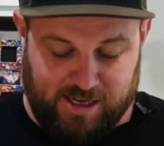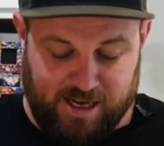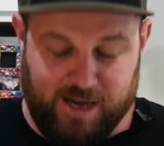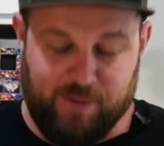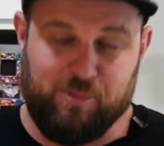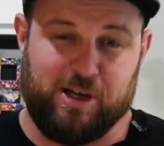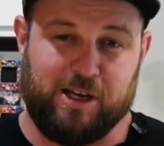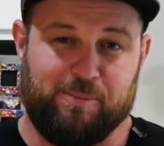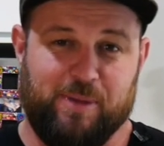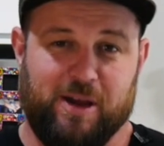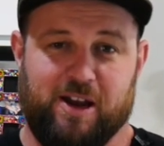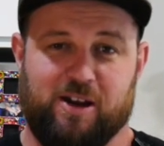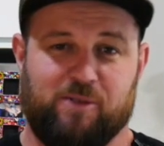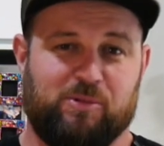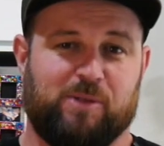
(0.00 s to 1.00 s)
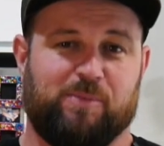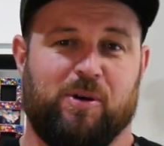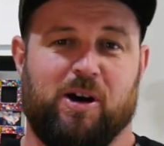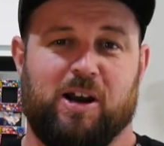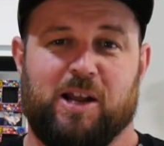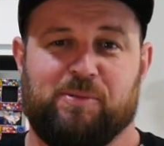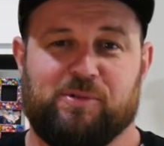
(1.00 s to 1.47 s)
and we're going to pair it with a
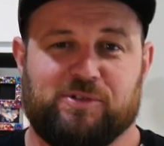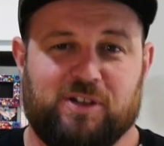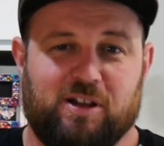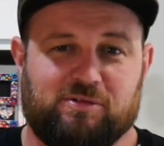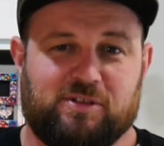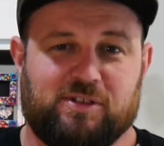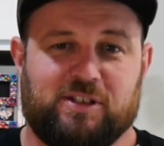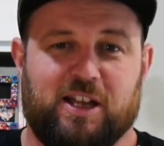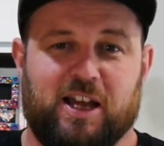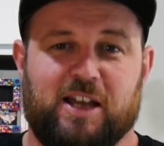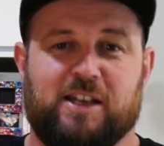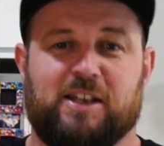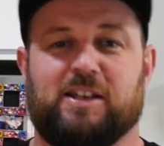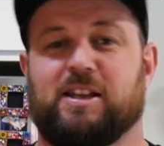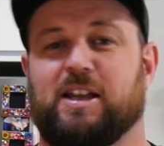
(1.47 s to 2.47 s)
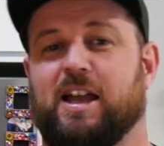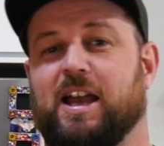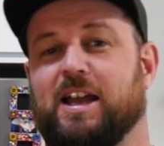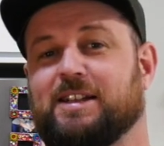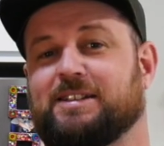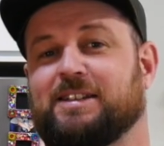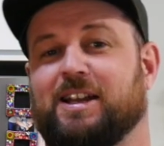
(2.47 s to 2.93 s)
pineapple salsa today,
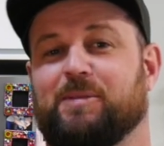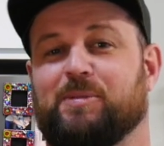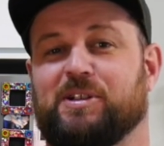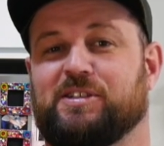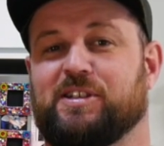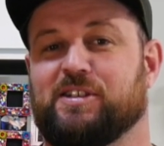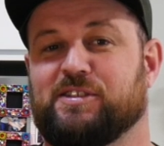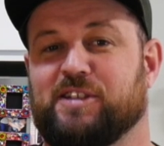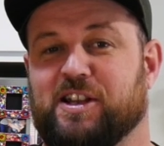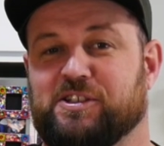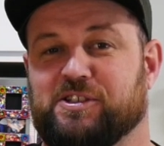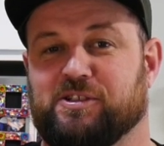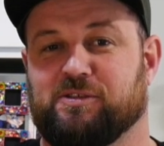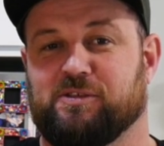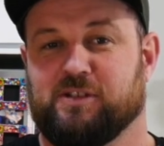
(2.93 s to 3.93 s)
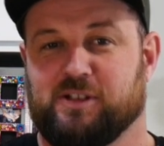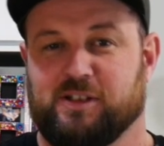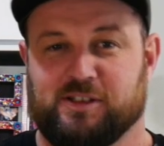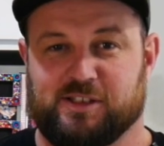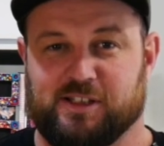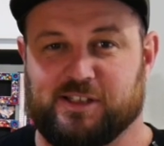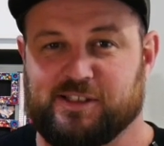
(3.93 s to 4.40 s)
and it's going to be sensational.
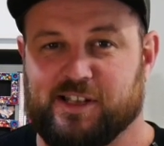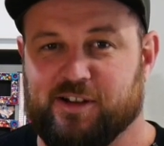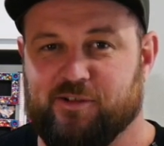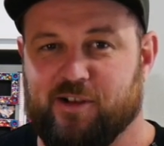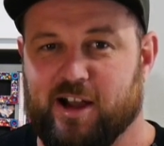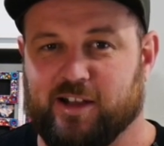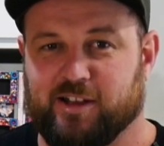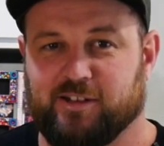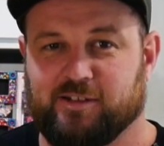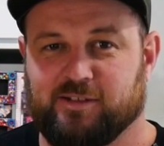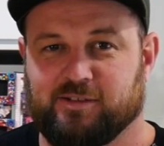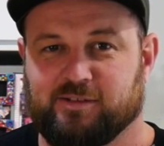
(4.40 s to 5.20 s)
So let's get cracking.